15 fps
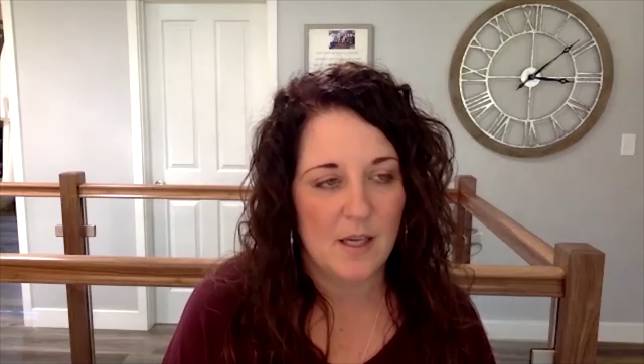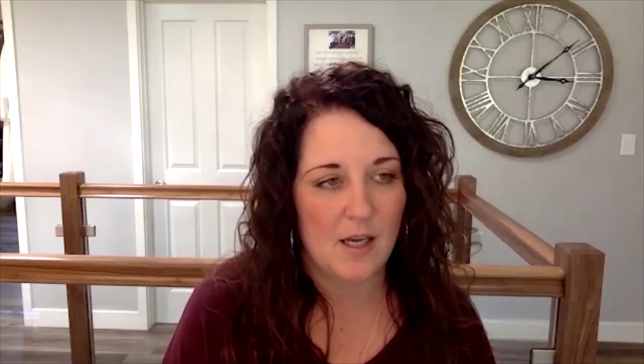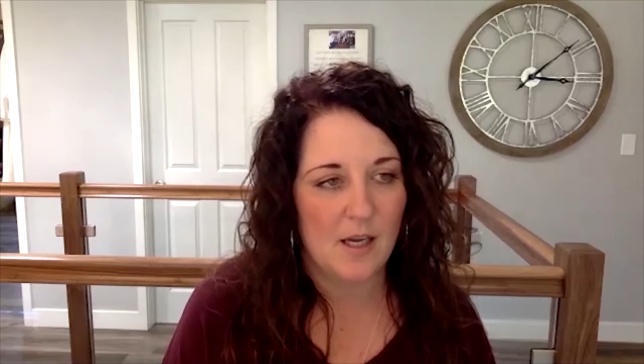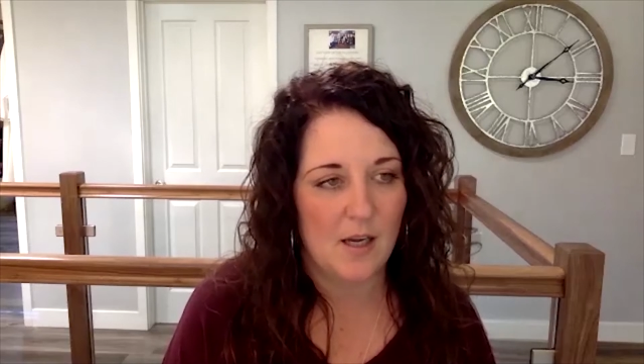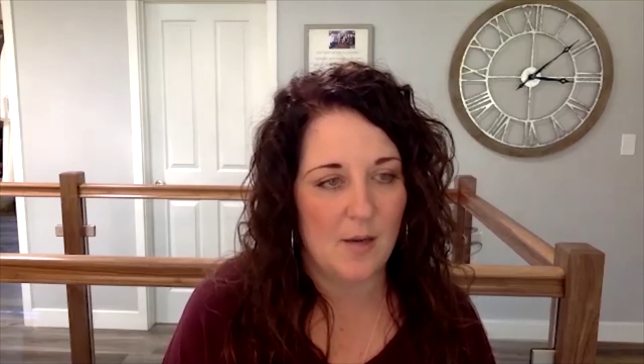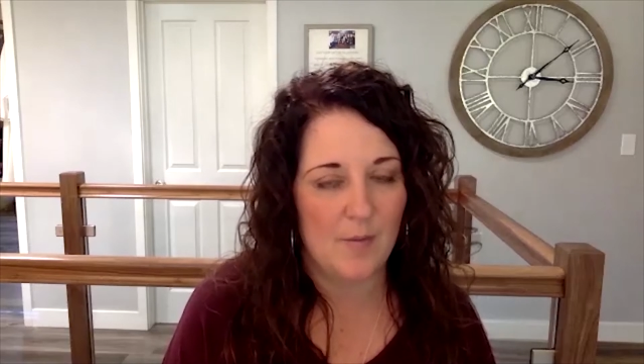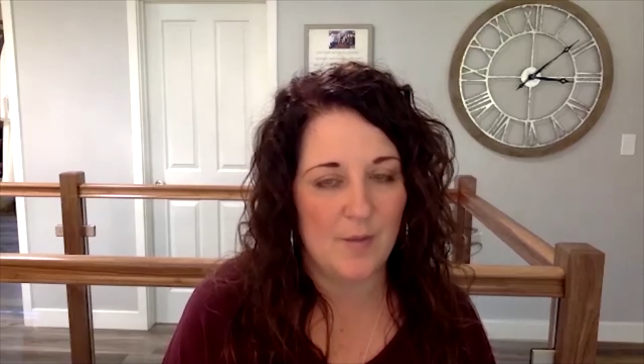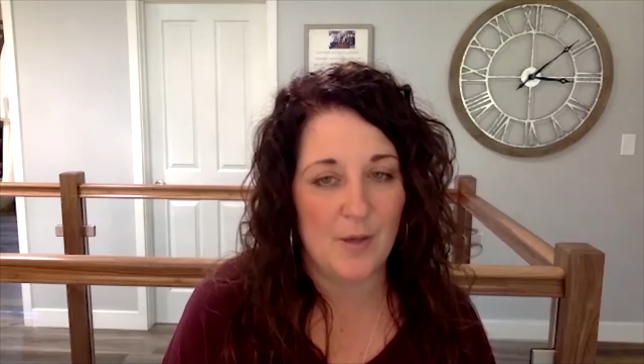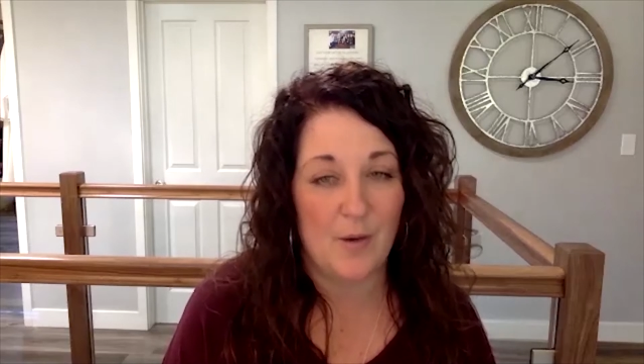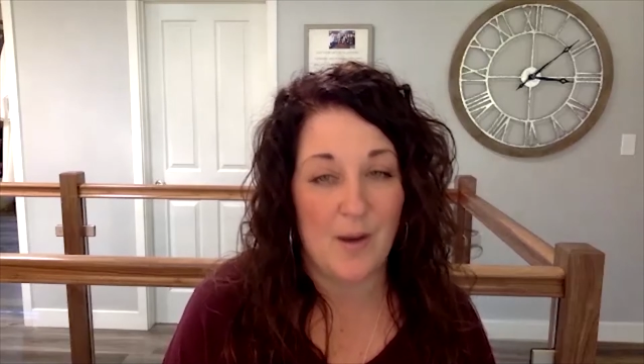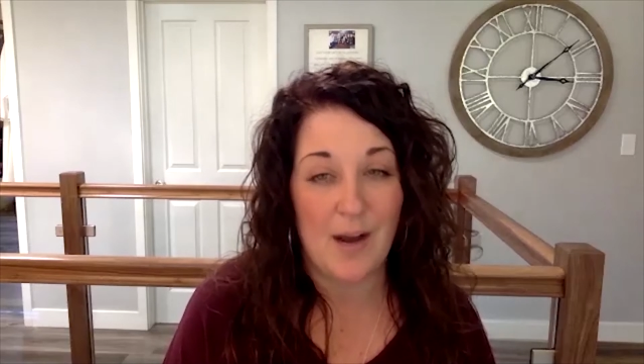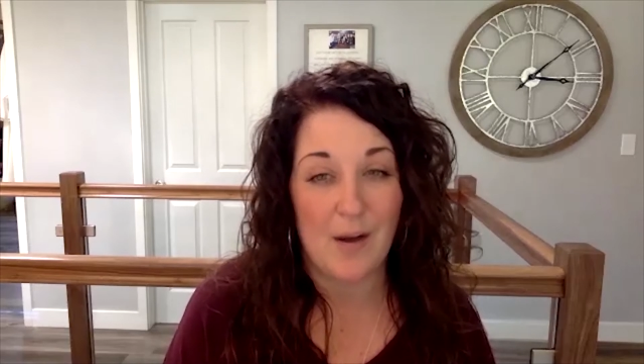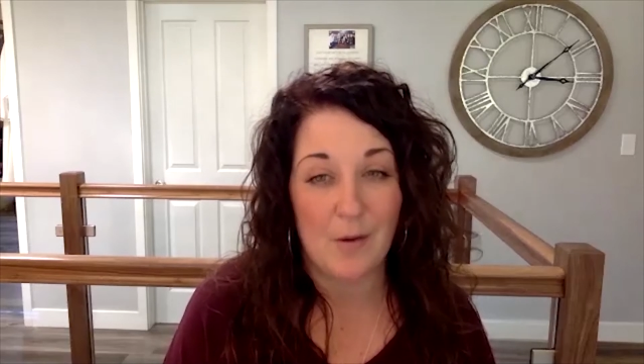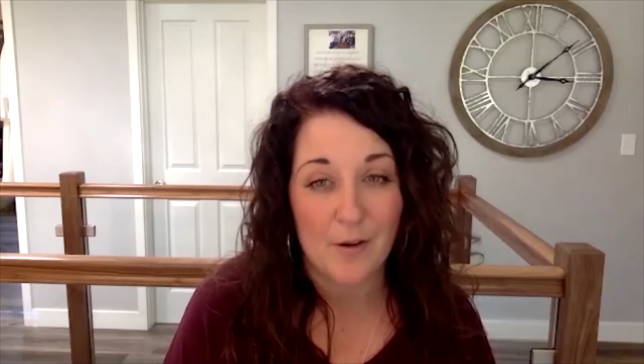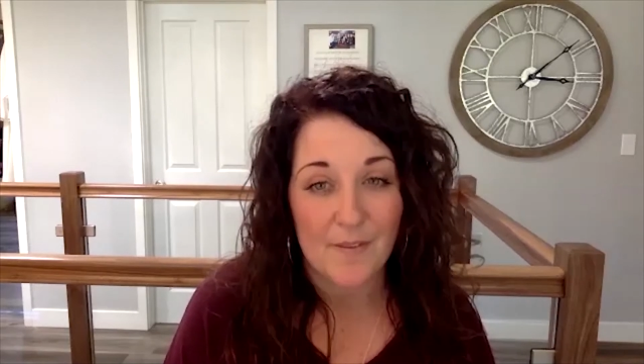
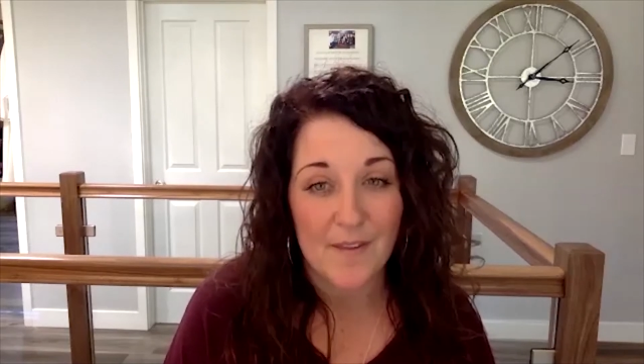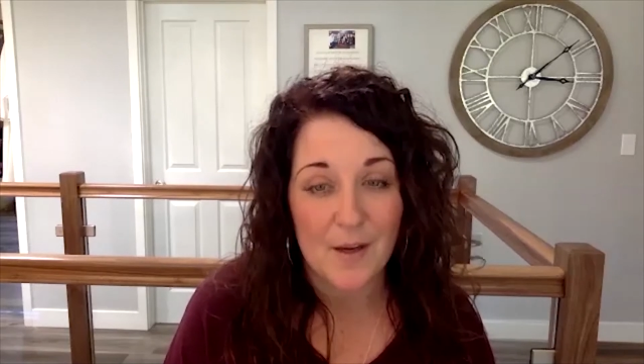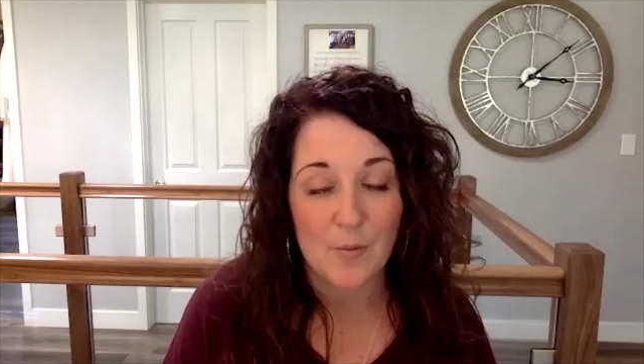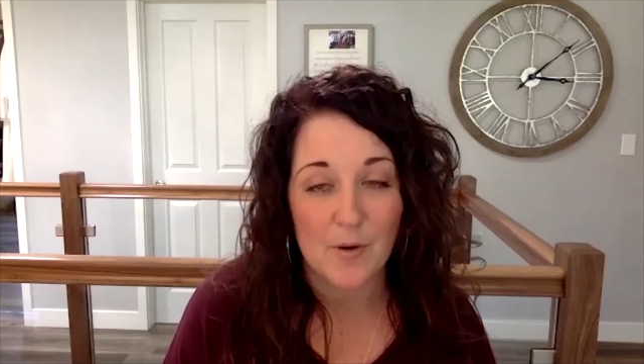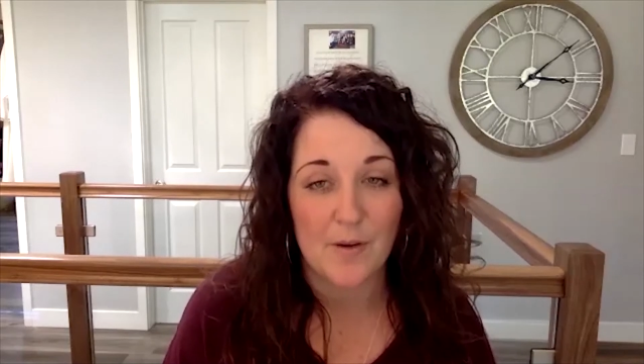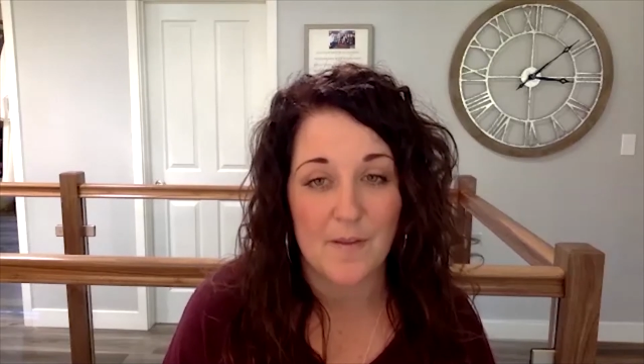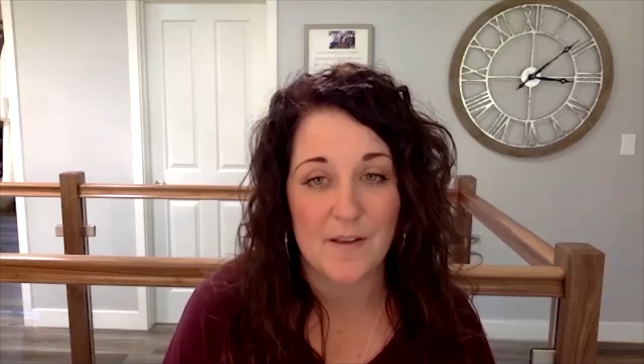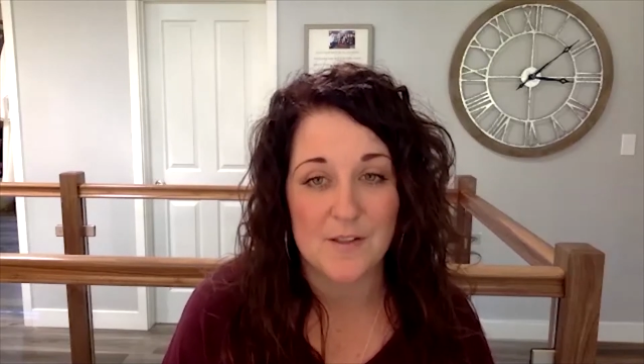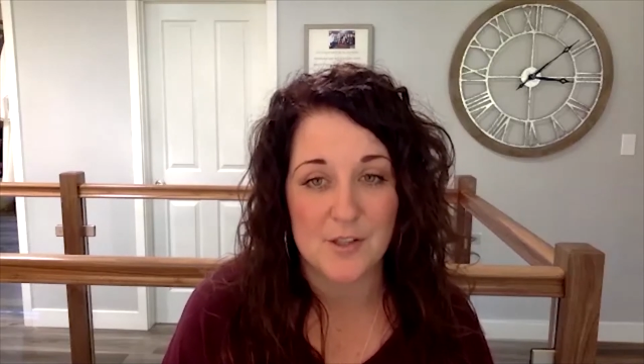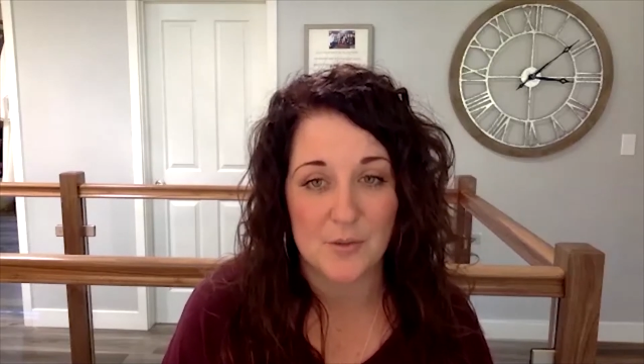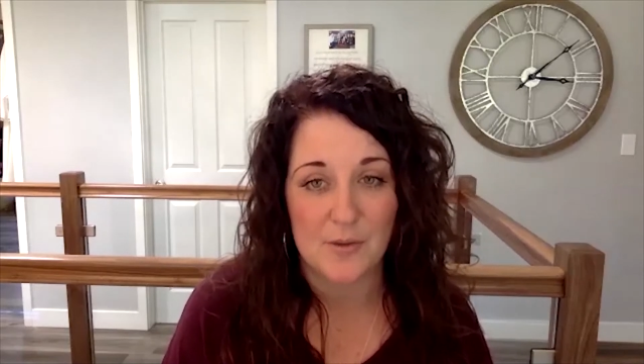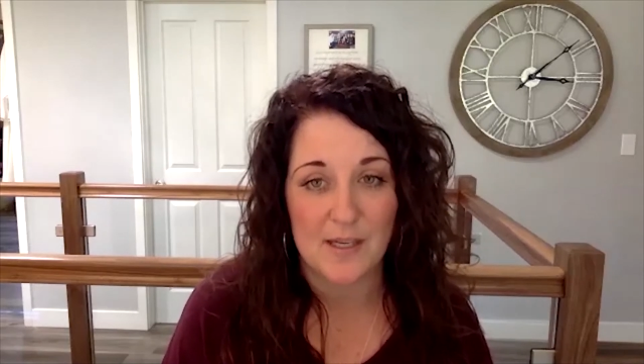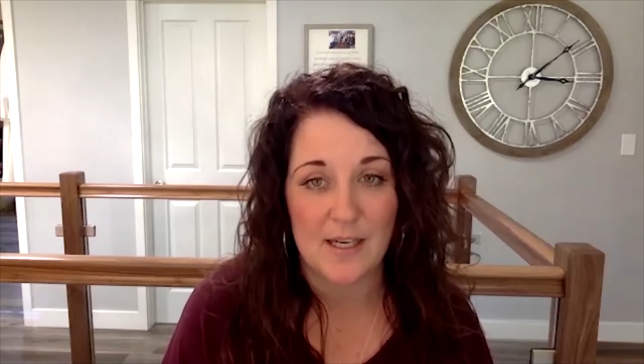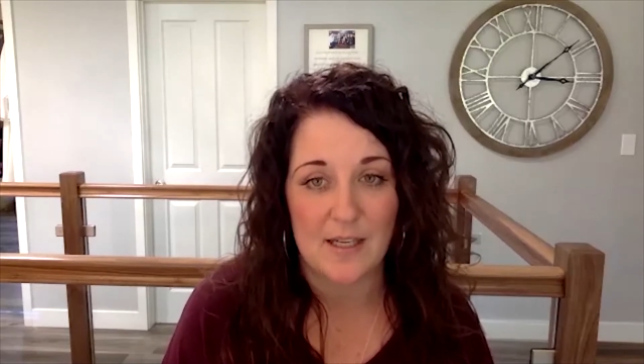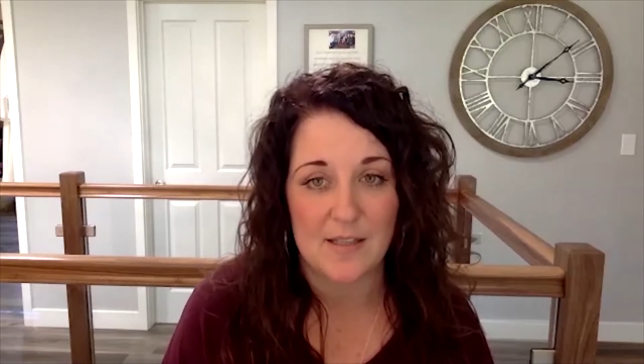How are they? What are they
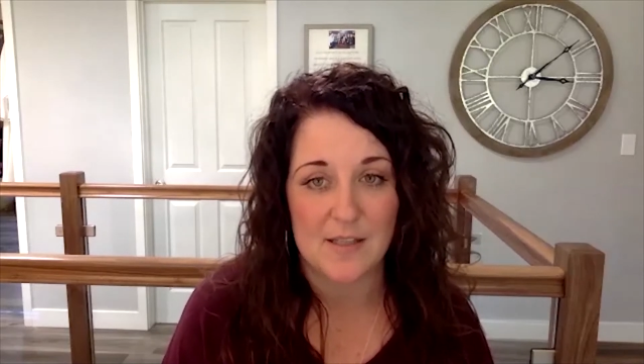doing?